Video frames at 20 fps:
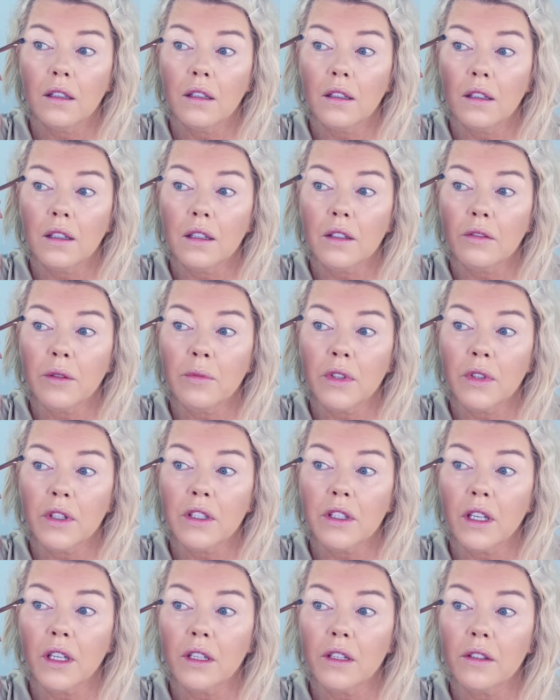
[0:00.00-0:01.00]
That's where my
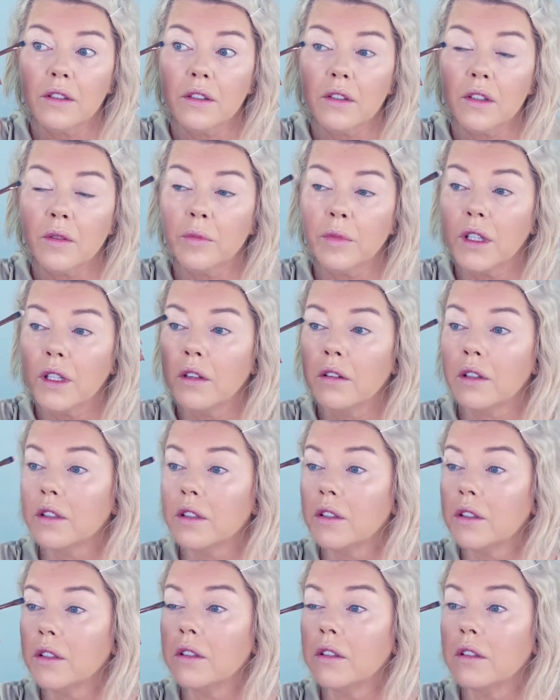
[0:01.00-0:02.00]
shadow is going to be
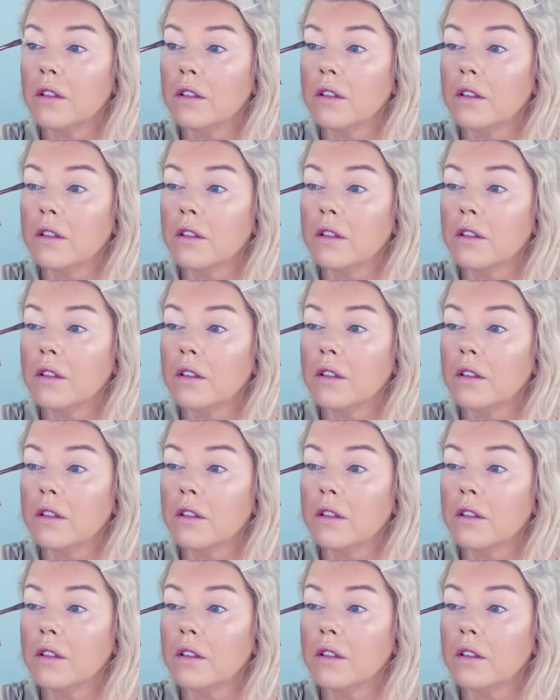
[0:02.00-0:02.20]
going to.